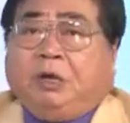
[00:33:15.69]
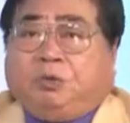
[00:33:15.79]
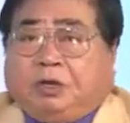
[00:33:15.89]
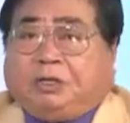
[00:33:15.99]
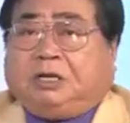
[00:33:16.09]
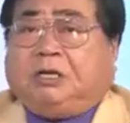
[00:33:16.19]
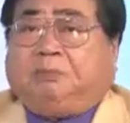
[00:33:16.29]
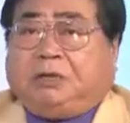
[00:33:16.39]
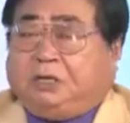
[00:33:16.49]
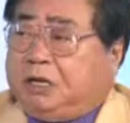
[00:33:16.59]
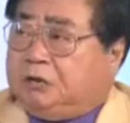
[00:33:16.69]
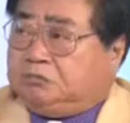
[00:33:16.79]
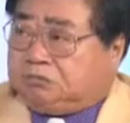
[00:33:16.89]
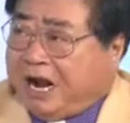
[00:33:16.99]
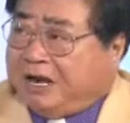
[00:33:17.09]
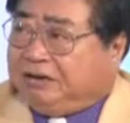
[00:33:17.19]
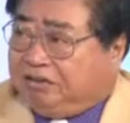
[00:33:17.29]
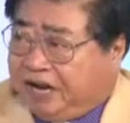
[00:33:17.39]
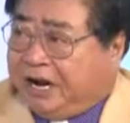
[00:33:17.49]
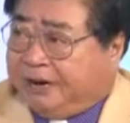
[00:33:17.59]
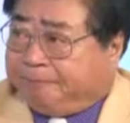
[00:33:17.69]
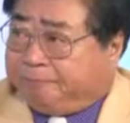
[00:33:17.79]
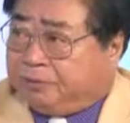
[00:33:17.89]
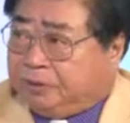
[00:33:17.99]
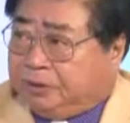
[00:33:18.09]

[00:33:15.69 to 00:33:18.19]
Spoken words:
with the political right thing,